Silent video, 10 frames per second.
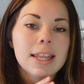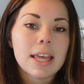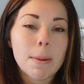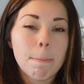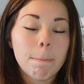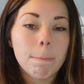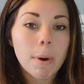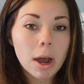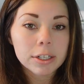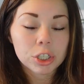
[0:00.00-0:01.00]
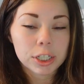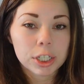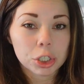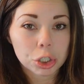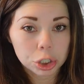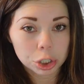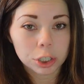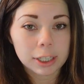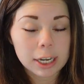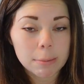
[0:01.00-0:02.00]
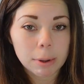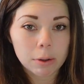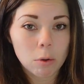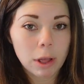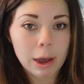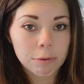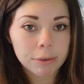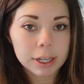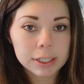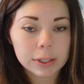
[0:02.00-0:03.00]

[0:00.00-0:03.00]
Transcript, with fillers: They bought just the shirt. They didn't buy the whole outfit.